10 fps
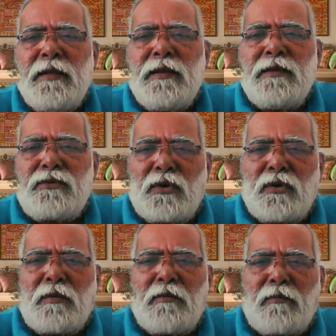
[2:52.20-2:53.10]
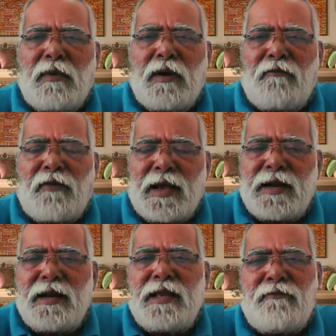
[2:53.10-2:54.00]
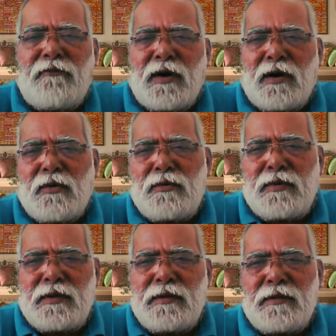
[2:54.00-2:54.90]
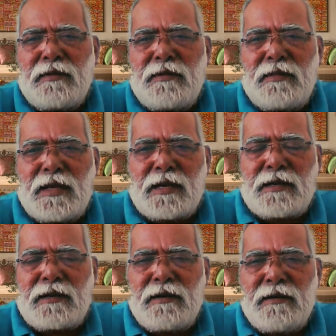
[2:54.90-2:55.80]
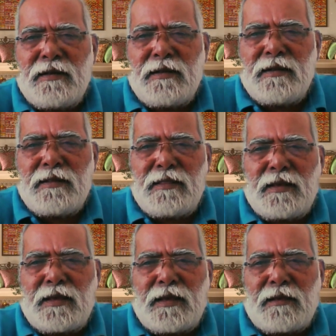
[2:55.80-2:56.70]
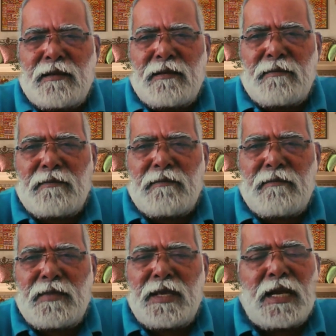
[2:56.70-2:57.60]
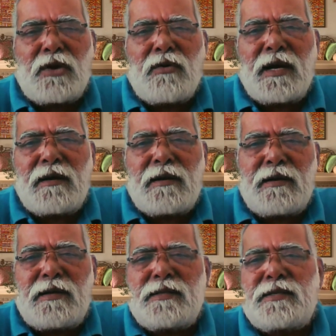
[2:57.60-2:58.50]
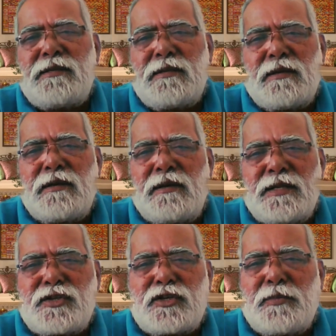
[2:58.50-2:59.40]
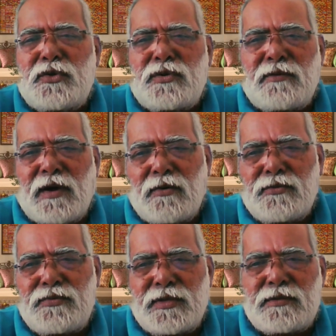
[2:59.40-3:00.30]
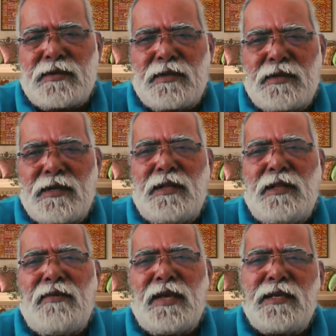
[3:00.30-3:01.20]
So finally he found that the equal distribution of houses in the Vedic